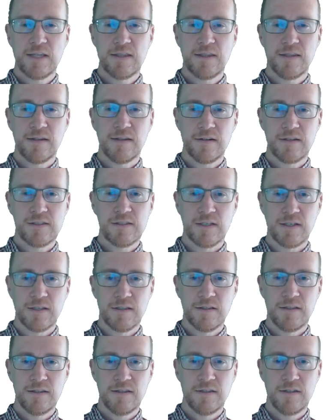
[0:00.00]
there is a
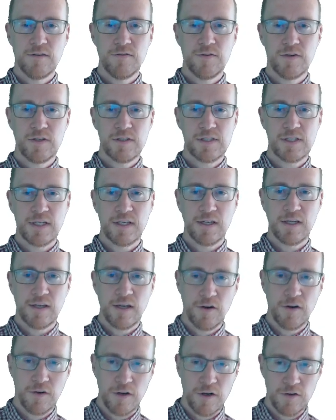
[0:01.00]
difference in
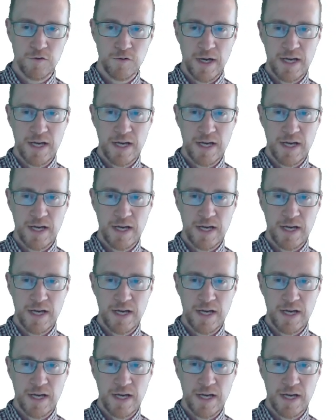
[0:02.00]
how to